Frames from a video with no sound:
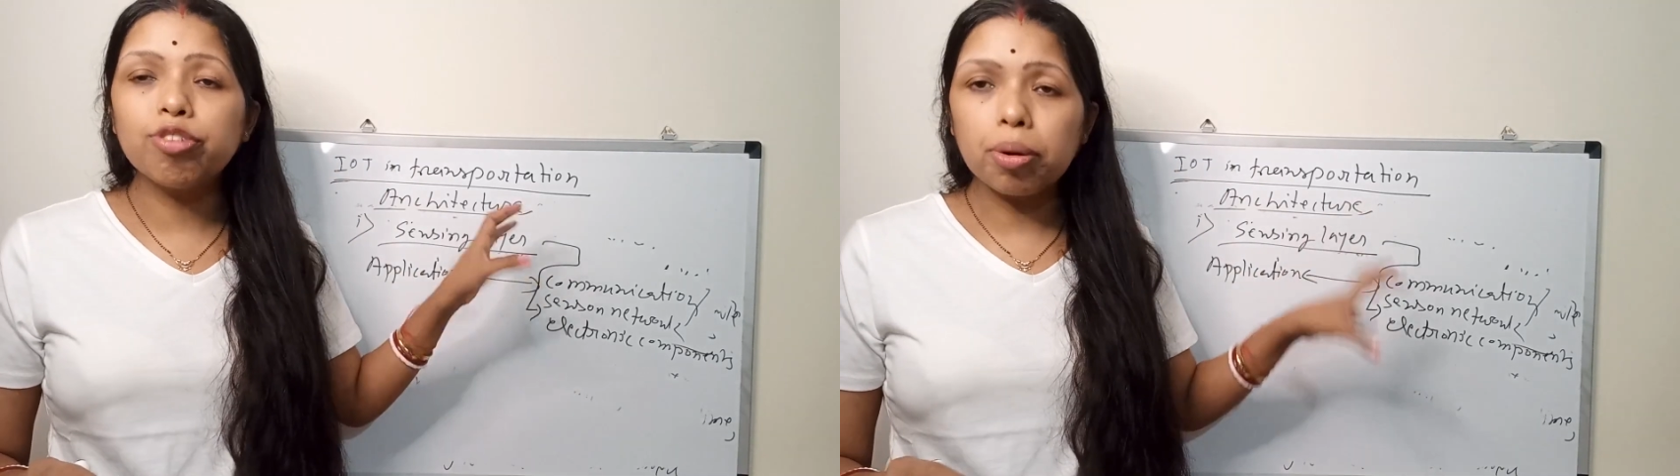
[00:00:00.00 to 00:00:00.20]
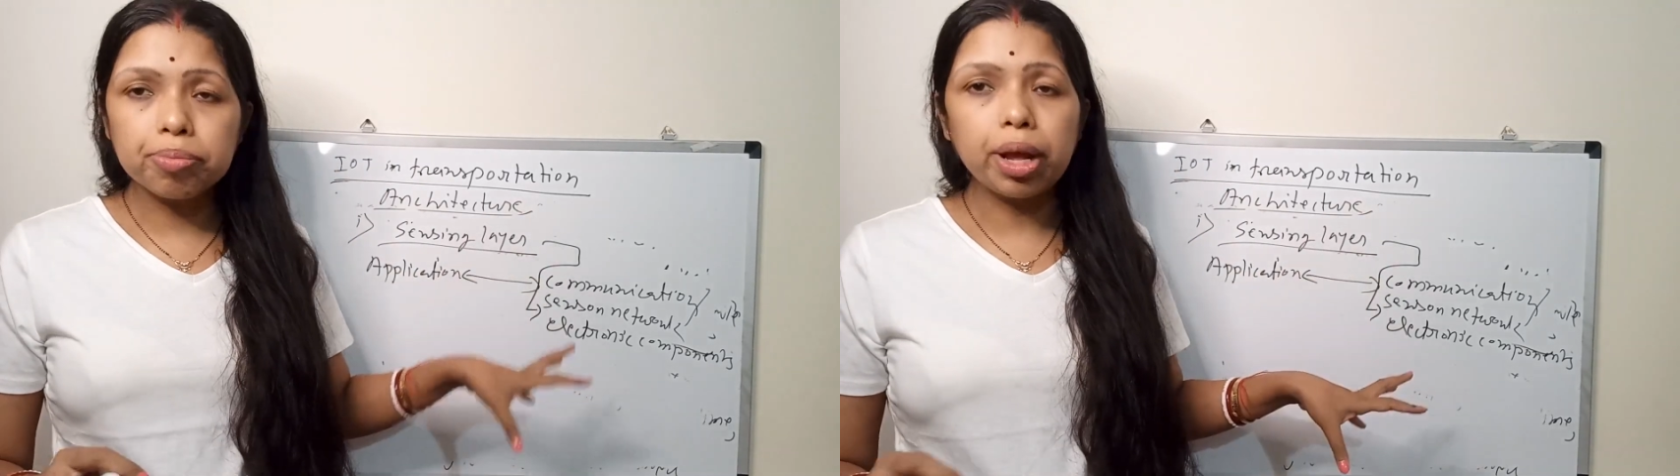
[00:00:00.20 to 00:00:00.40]

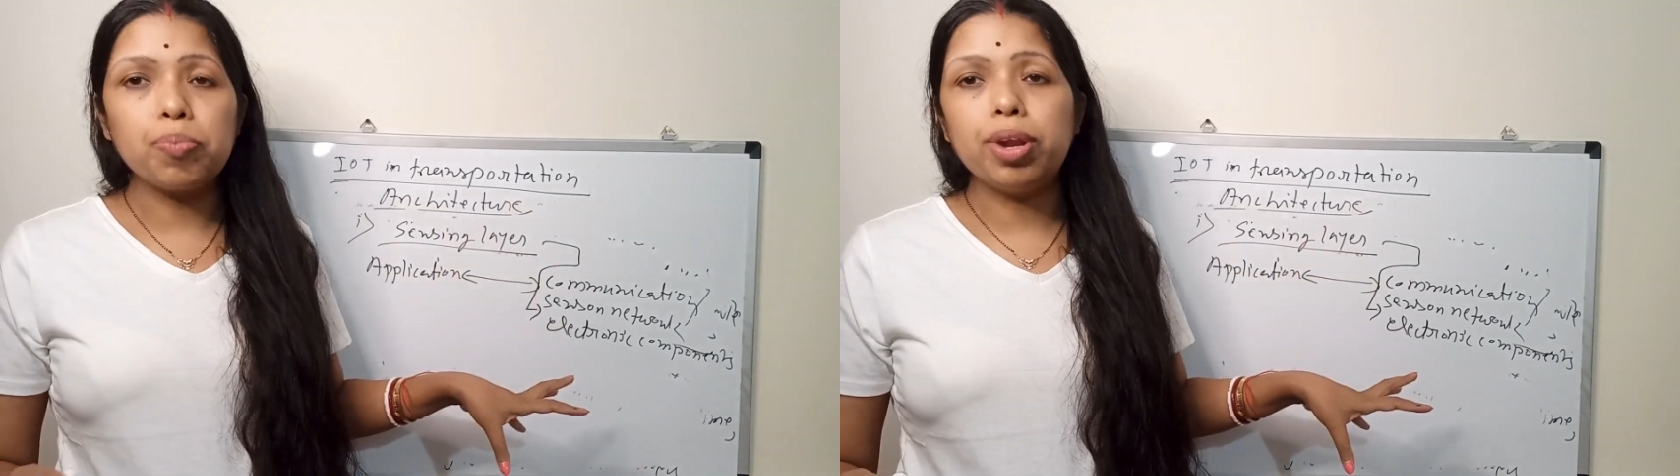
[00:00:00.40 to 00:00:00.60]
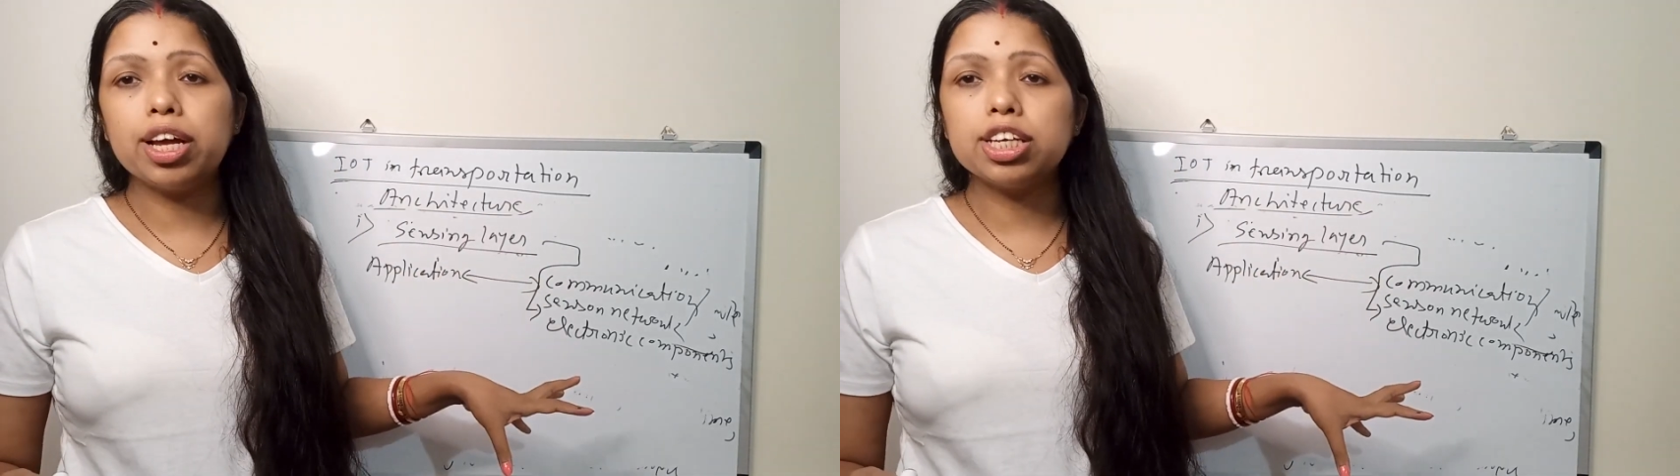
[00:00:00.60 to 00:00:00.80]
from the
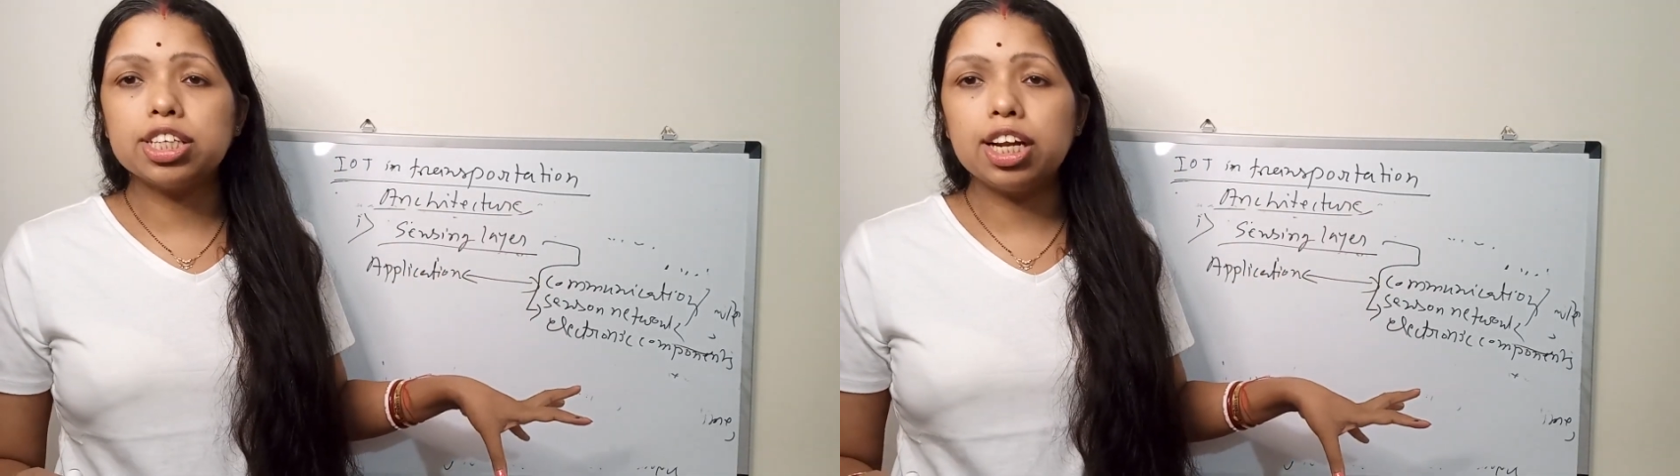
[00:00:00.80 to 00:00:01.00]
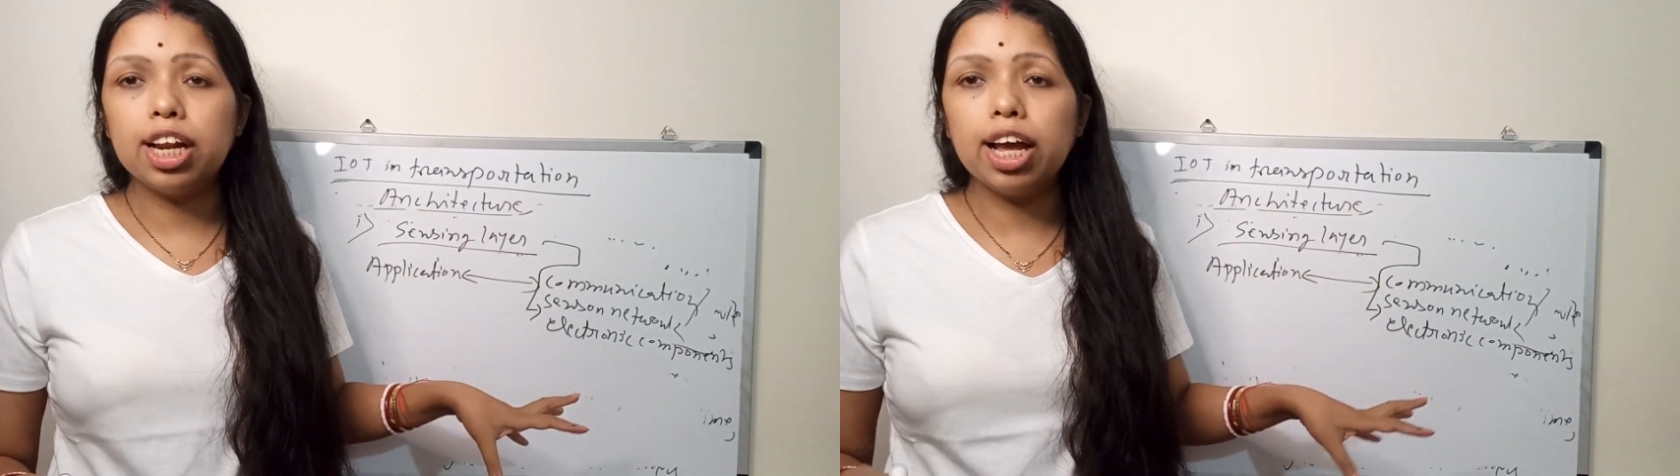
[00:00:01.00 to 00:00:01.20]

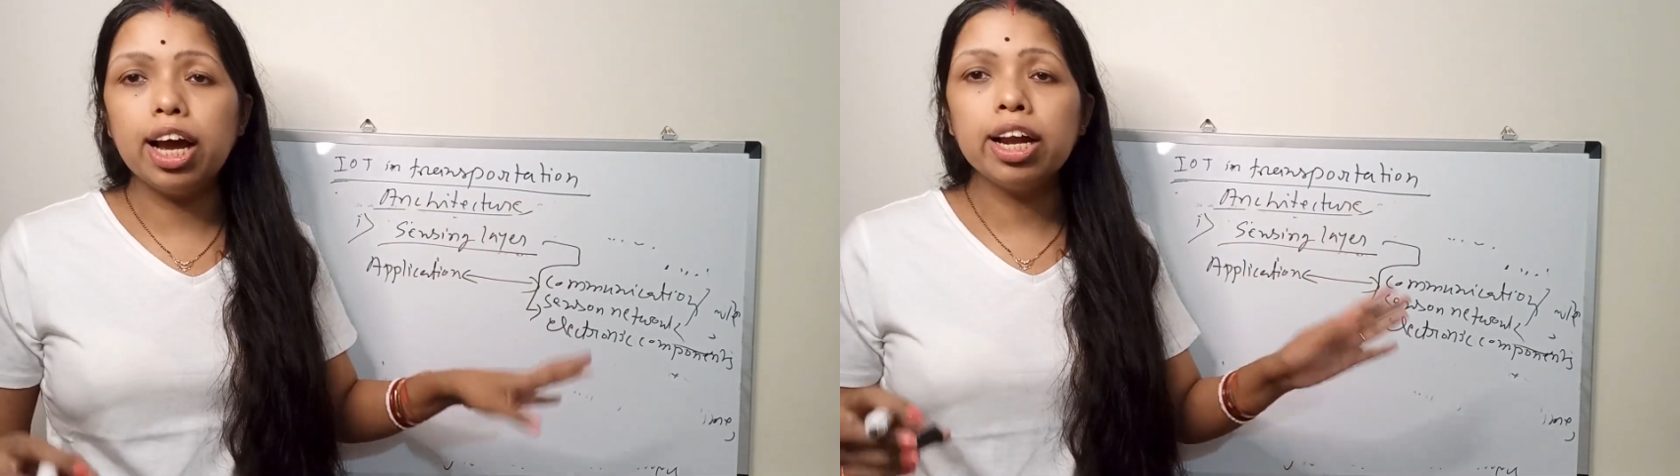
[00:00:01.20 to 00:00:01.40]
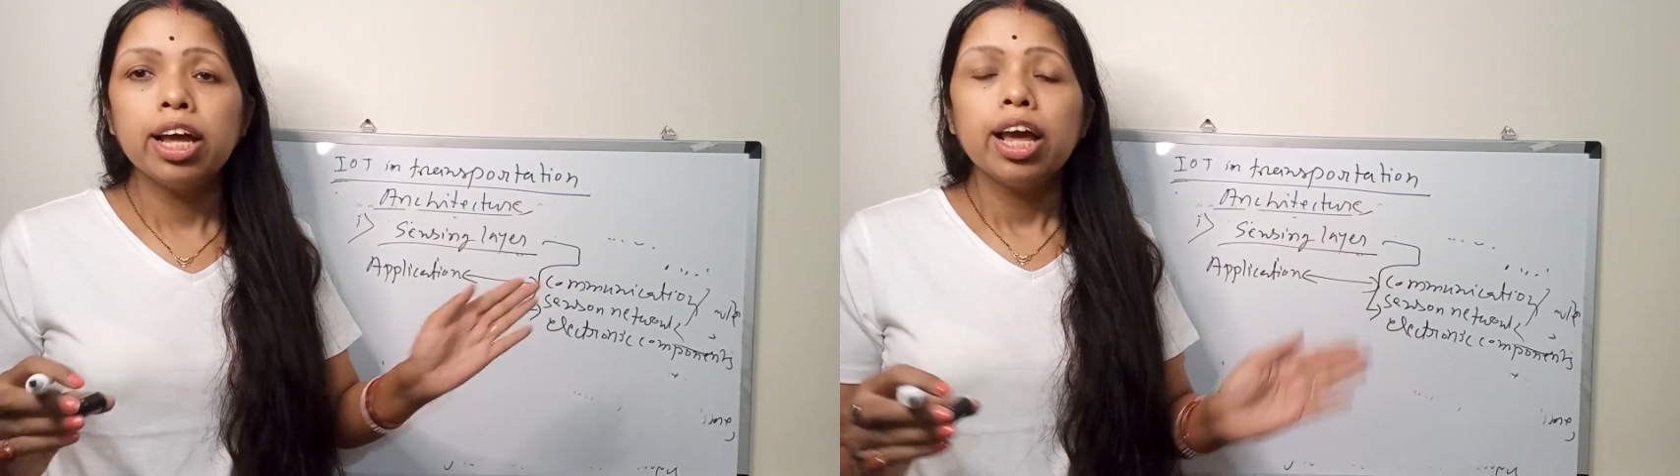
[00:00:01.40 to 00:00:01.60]
application
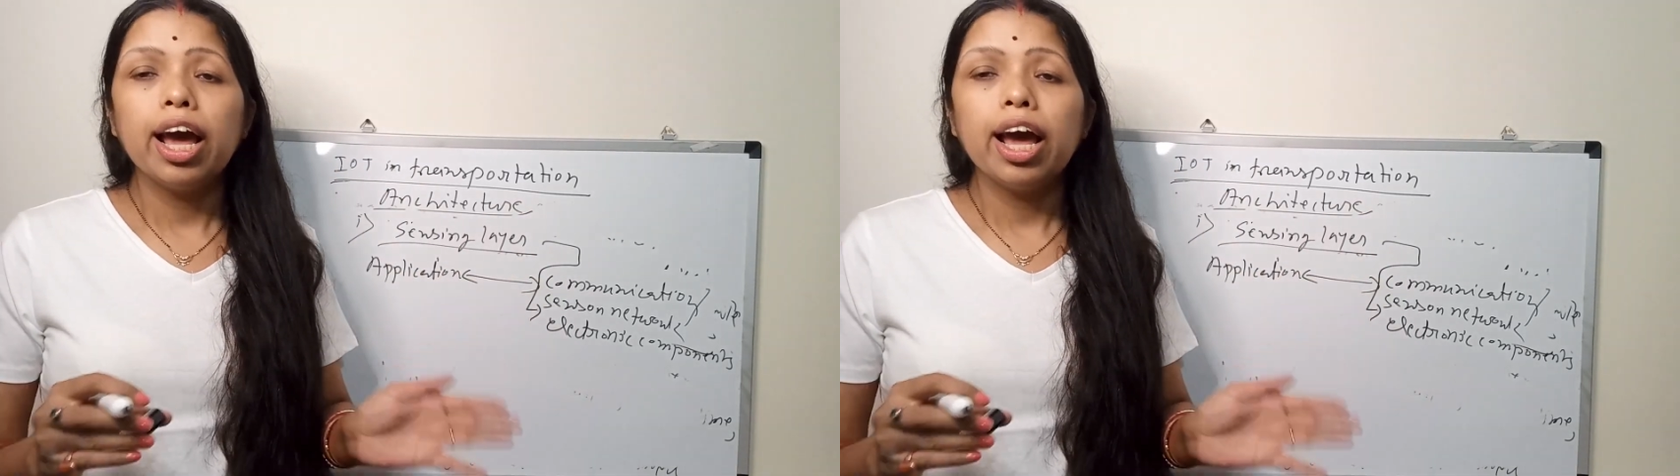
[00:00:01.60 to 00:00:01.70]
layer,